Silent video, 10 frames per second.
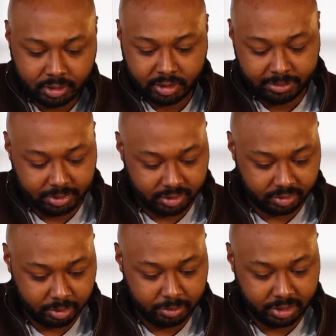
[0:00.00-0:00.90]
Keep it as
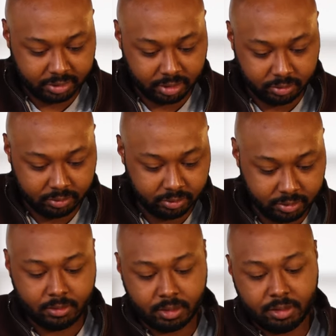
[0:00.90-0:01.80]
a memento.
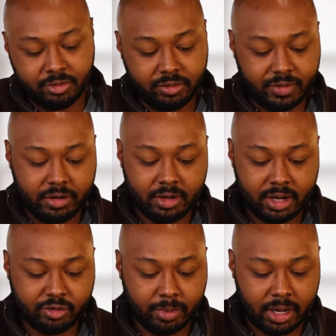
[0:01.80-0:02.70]
It comes in a very
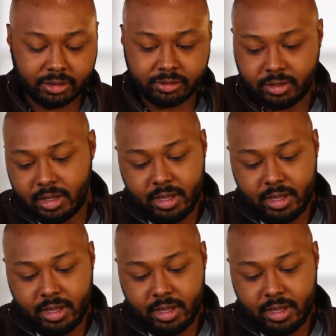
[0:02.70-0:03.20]
nice box.